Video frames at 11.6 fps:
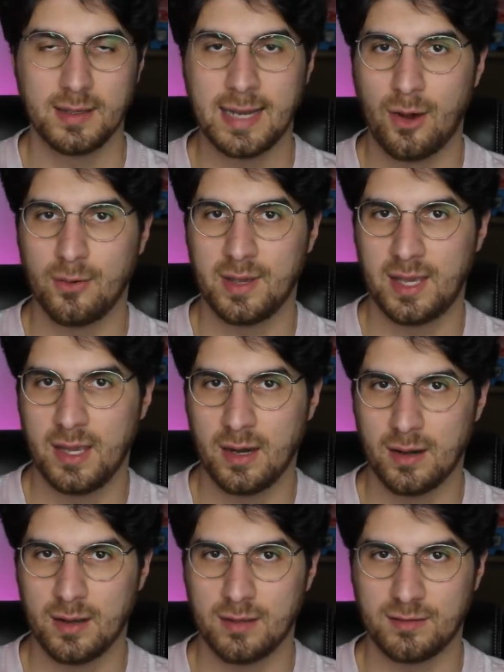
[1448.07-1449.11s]
Now,
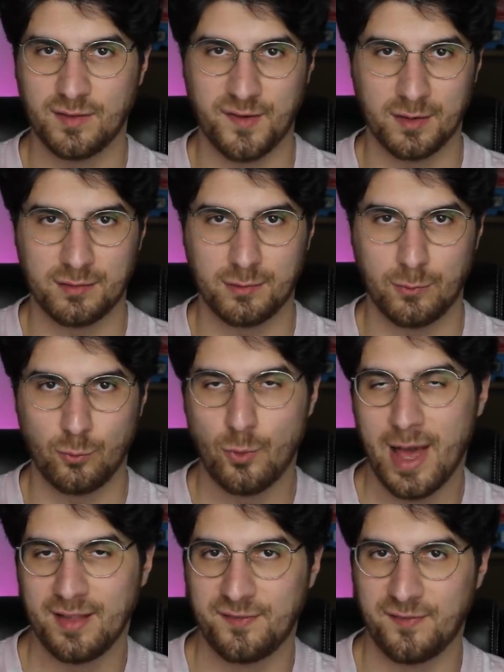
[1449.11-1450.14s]
here is the first
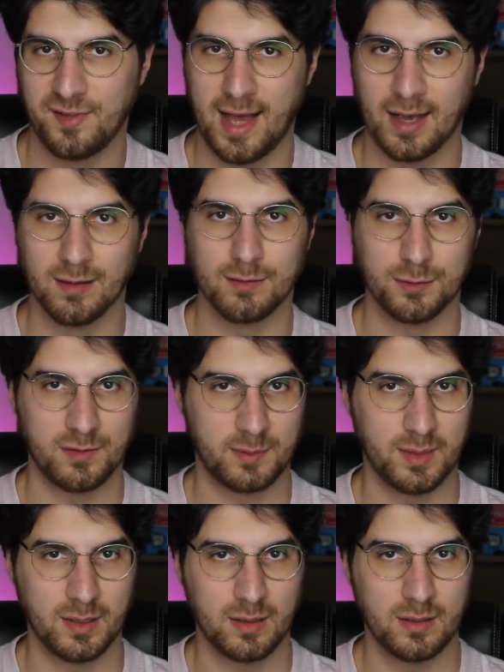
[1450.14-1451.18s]
red flag, so to
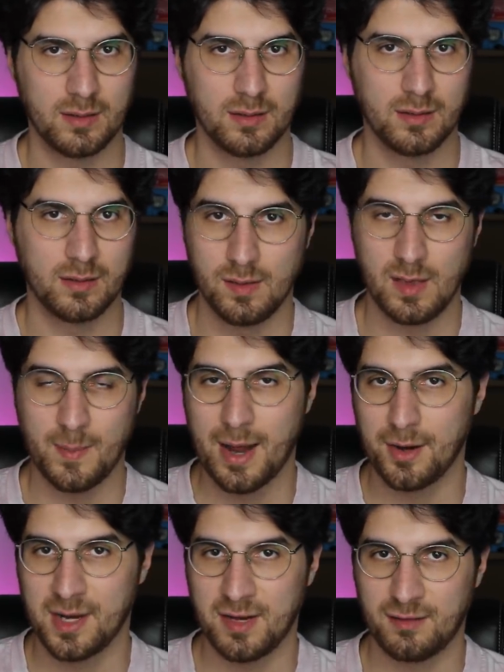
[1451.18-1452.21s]
speak. The
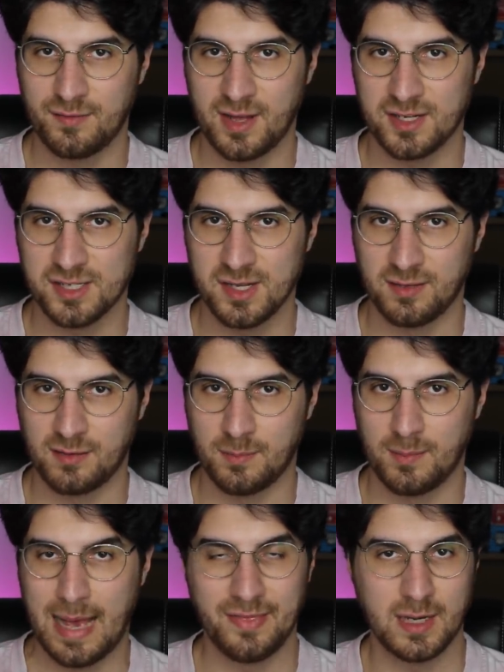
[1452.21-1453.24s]
American
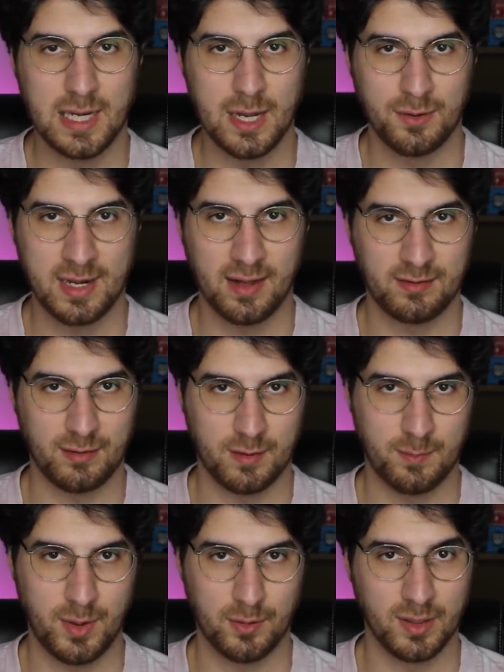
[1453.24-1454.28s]
interventionism and the neo-Nazi
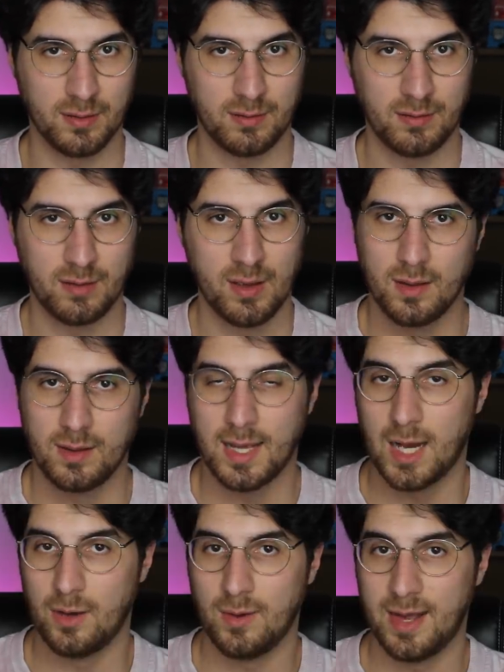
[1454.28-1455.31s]
component.
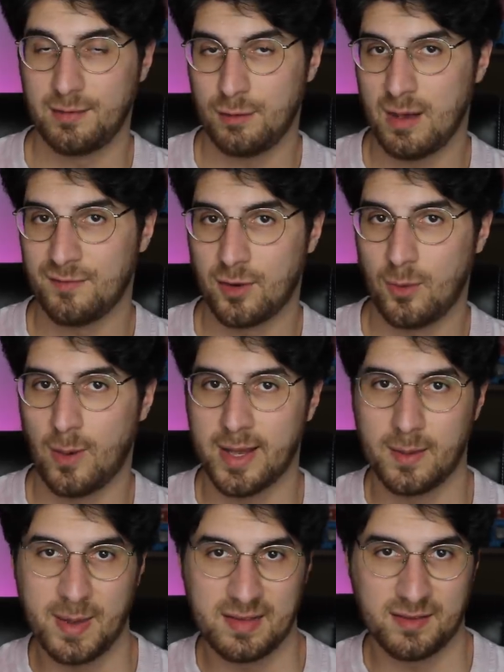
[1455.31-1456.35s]
Now, I do have
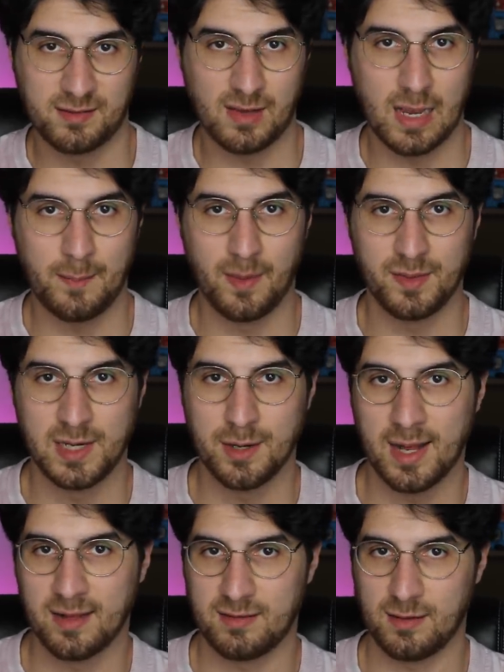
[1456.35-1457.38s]
quite a bit to say about the
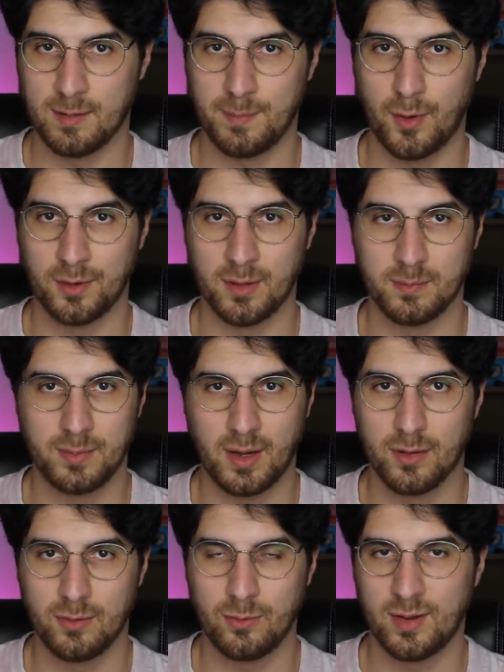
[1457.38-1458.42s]
neo-Nazi component,
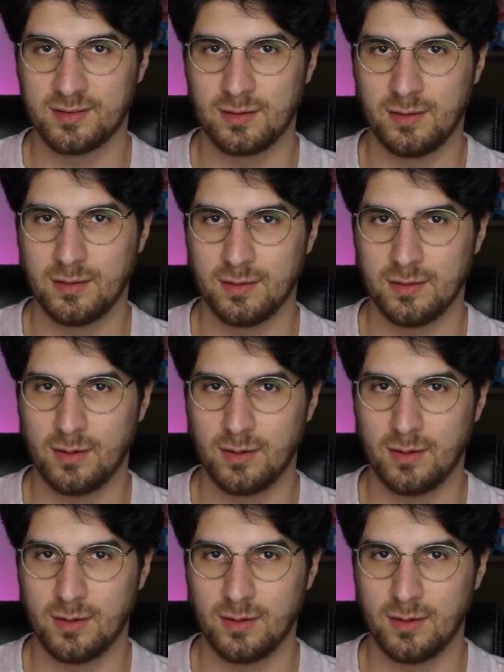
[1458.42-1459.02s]
but Russell